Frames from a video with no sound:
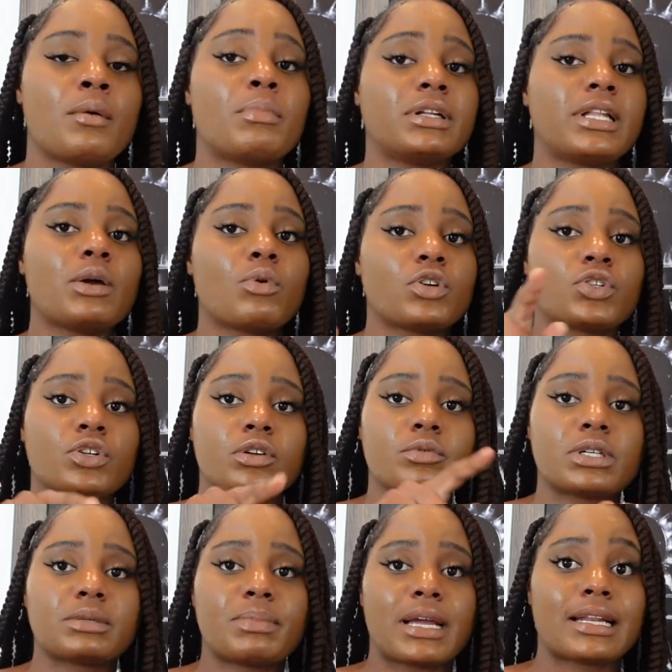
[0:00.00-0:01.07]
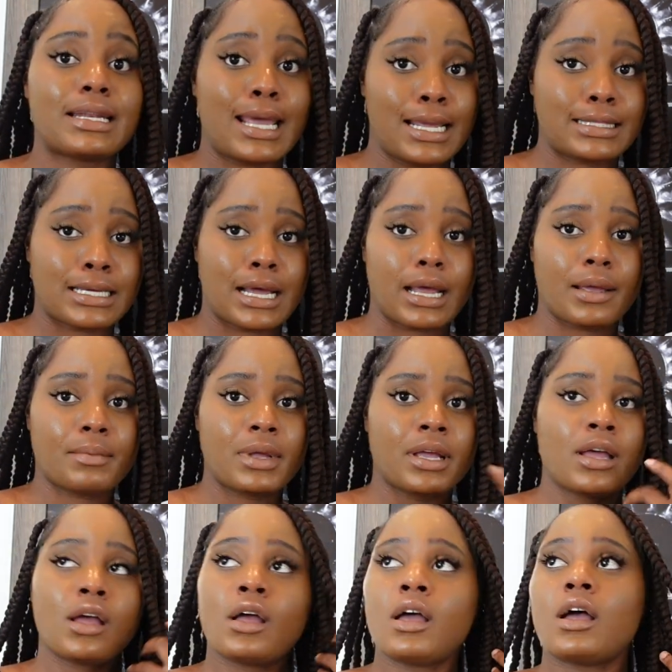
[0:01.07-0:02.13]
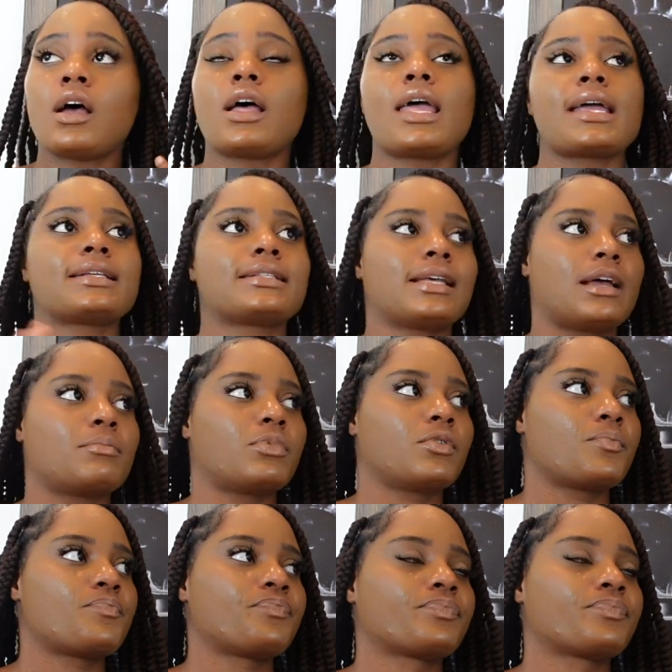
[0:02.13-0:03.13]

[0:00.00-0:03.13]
but they want you to respect daytime. Example,